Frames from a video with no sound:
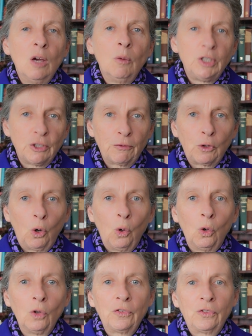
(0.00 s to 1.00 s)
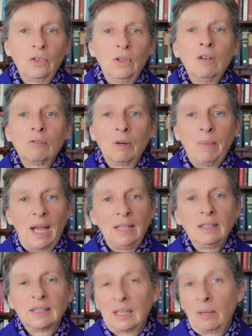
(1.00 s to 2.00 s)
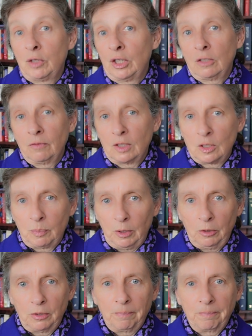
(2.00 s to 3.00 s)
which of course remain the subject of dispute.